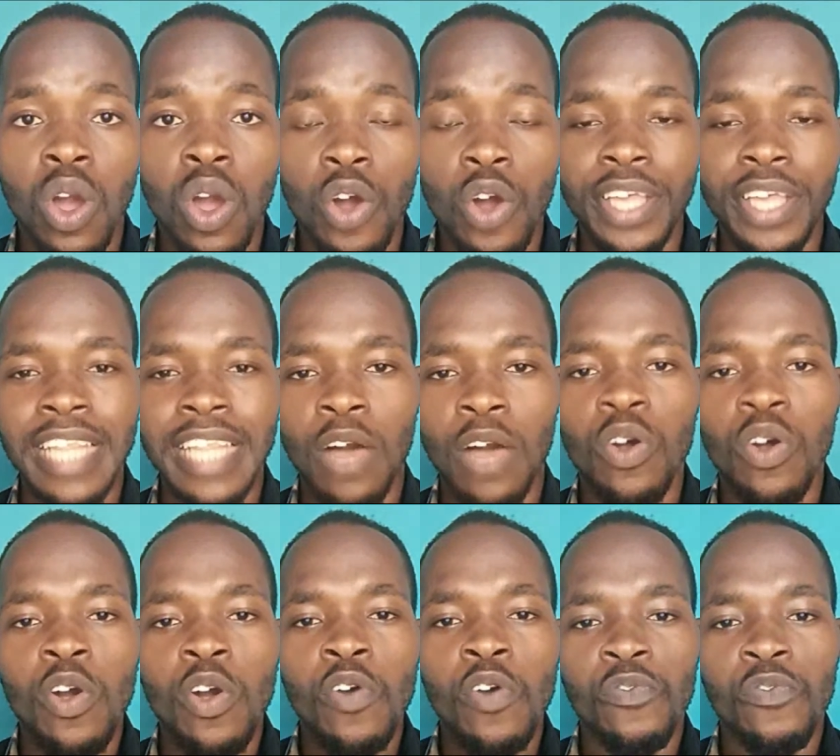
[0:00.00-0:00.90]
Okay,
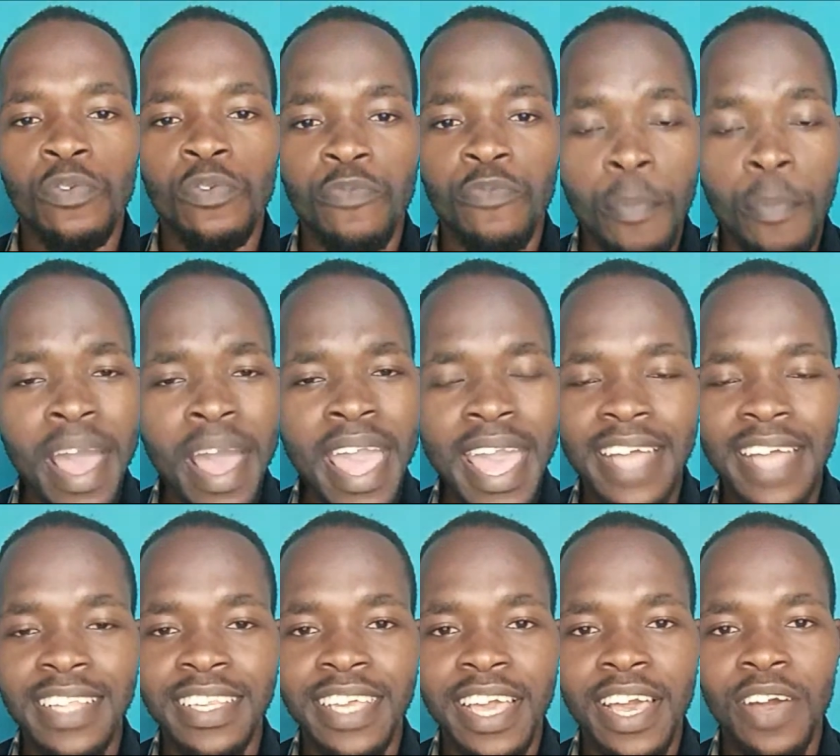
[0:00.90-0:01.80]
now from my
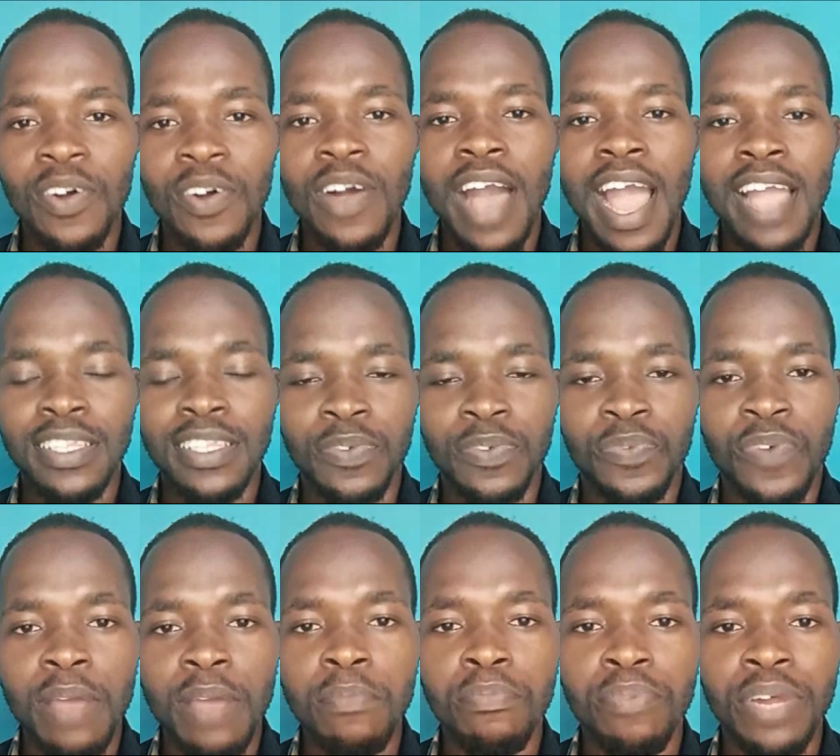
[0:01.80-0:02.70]
end here, I
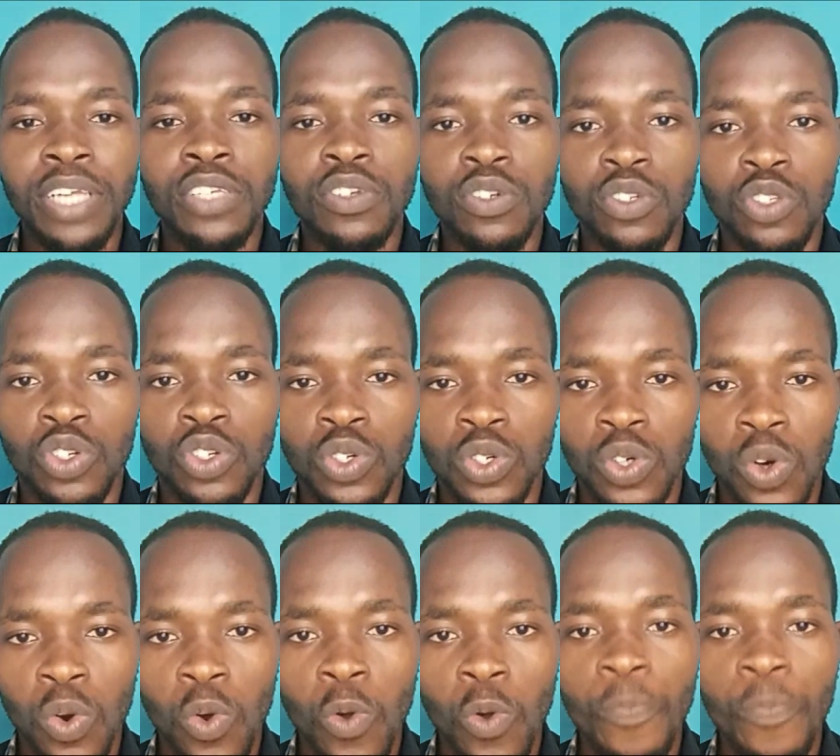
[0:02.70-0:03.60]
define breath
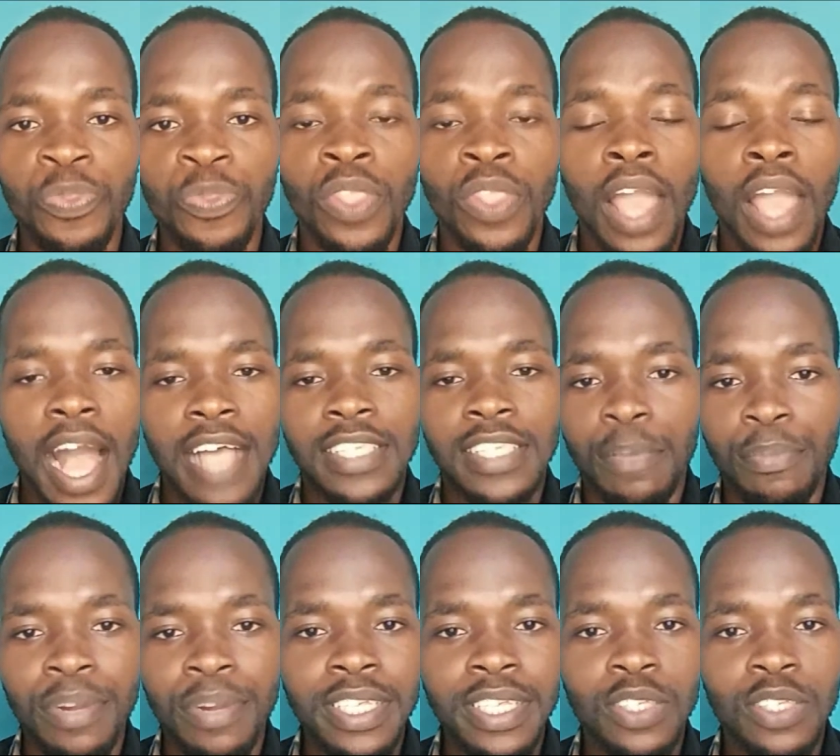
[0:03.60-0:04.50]
control as the
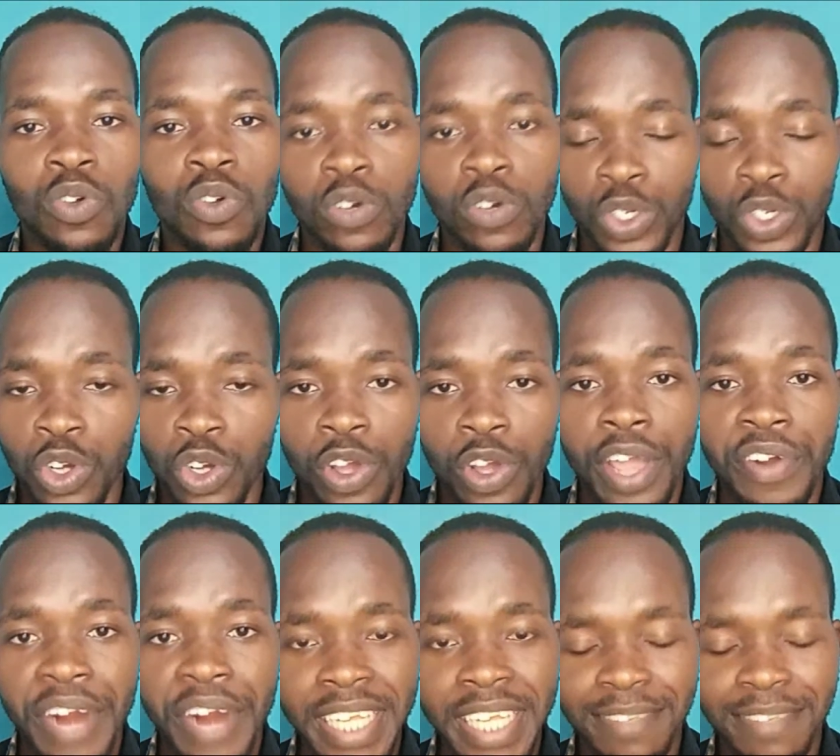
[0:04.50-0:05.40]
ability to control your
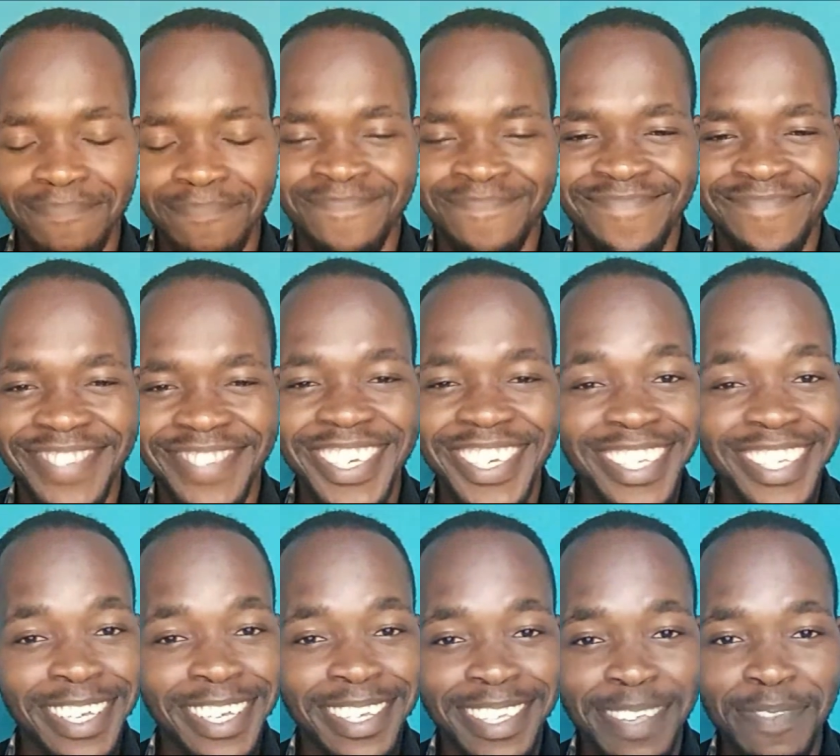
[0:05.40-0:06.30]
air, right?
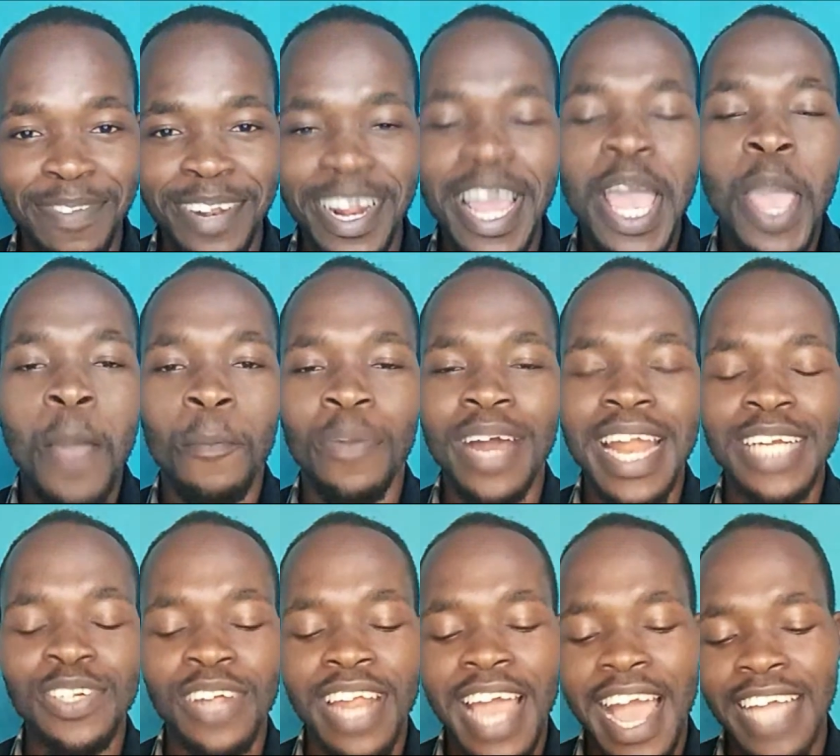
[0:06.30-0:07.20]
Just consider that. But
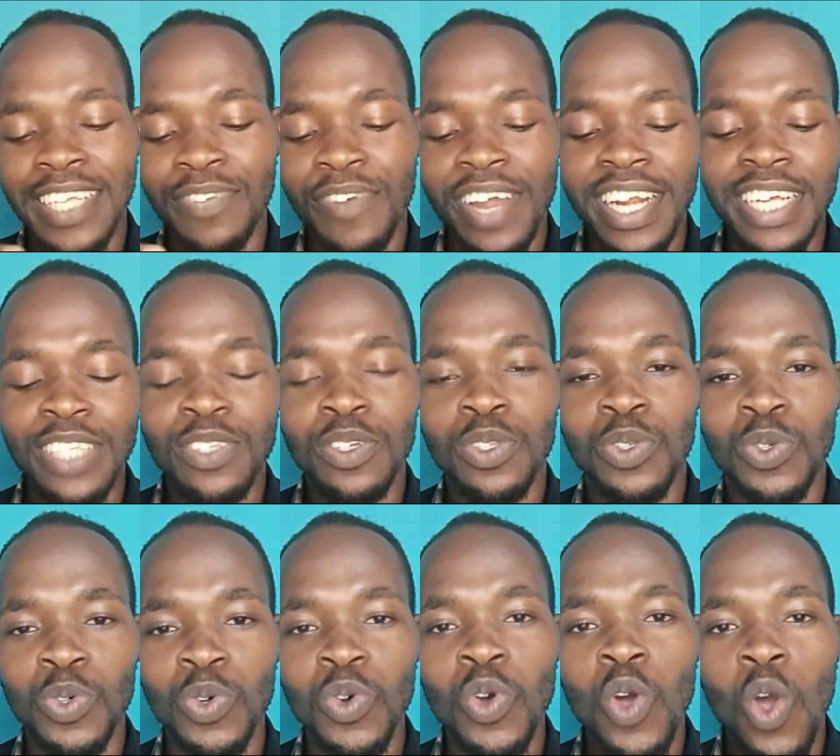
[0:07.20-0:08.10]
actually, I divide it into
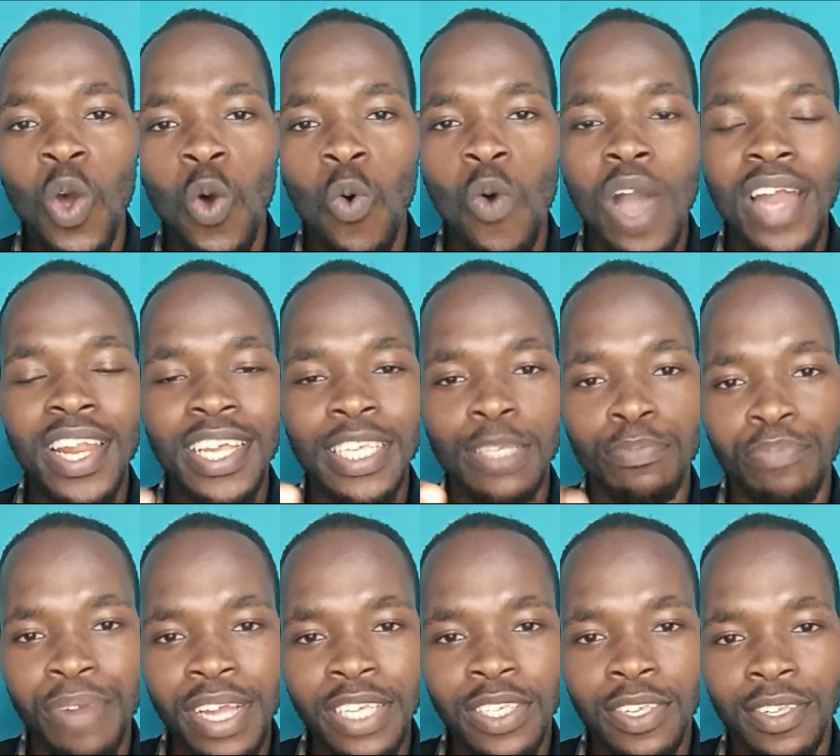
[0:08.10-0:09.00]
two. One is
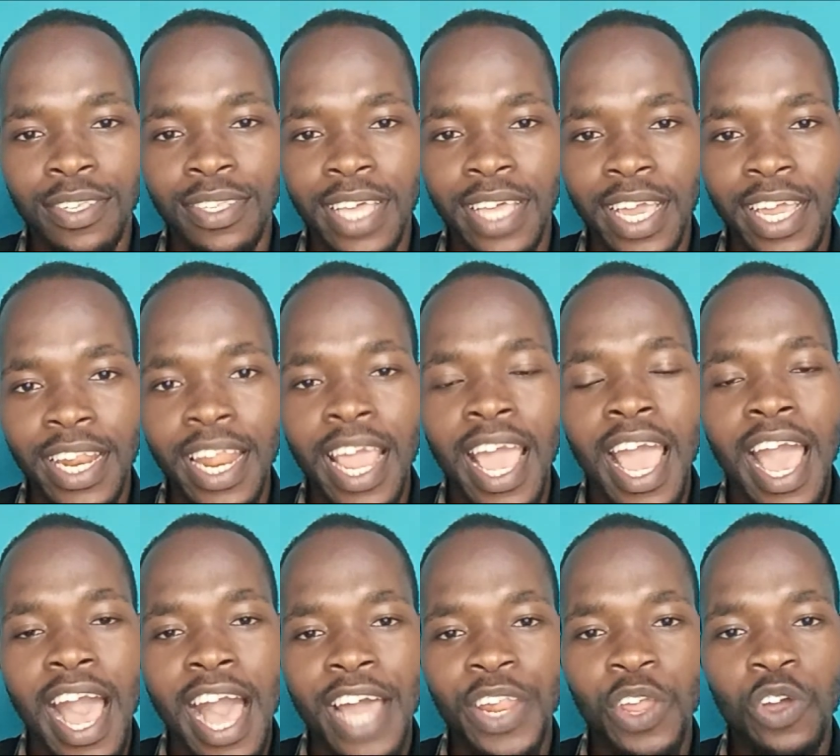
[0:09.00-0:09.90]
breath sustain,
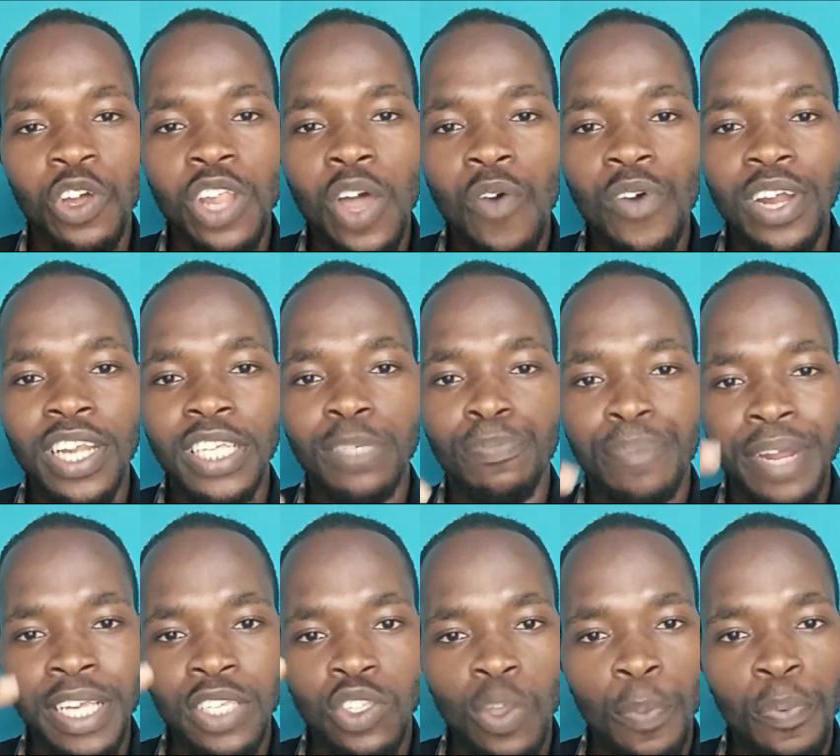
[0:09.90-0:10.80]
and the other one is
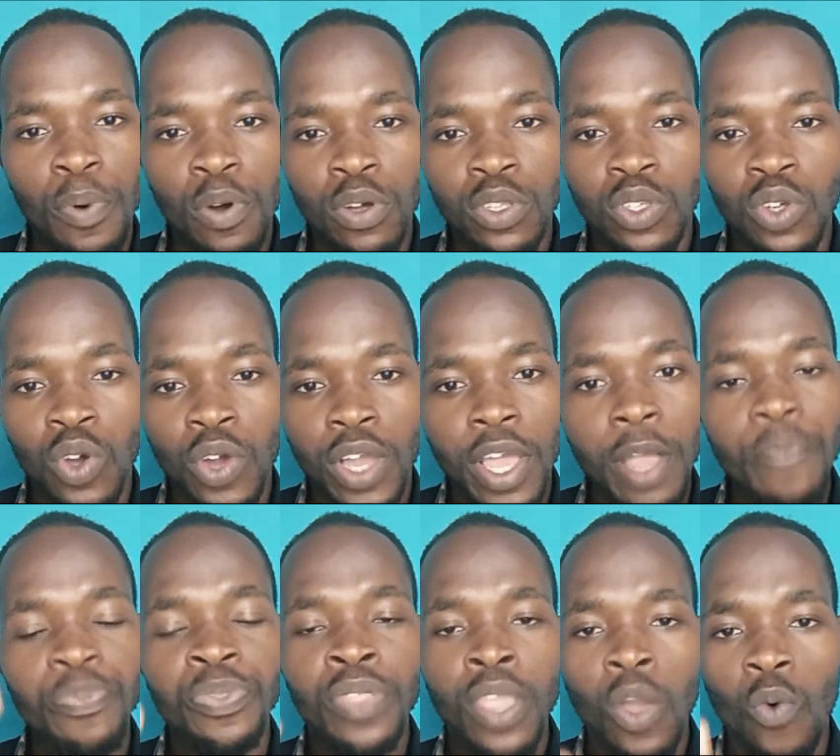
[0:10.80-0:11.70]
breath support.
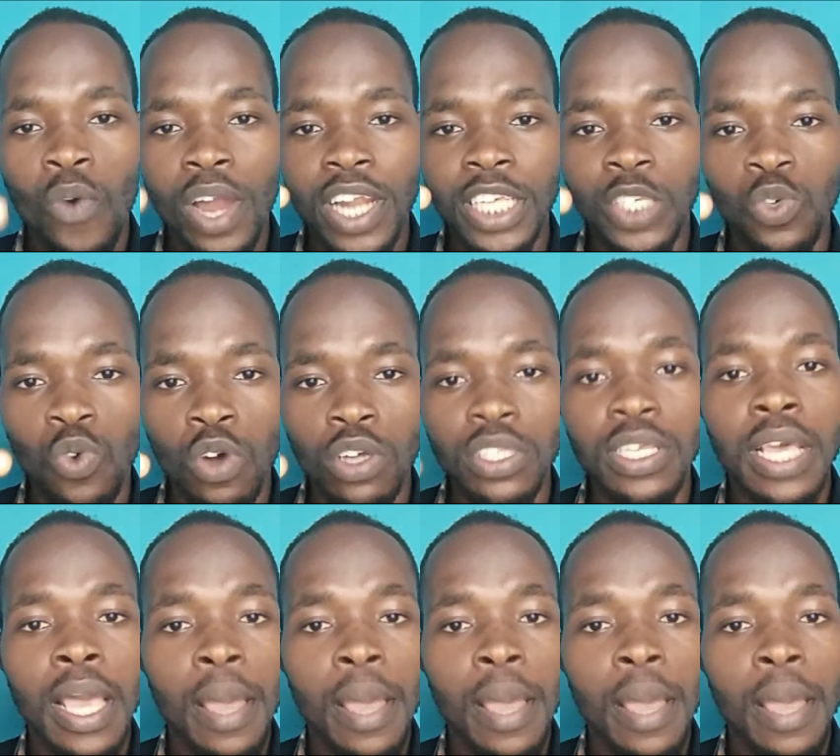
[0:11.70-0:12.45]
Okay, one is what?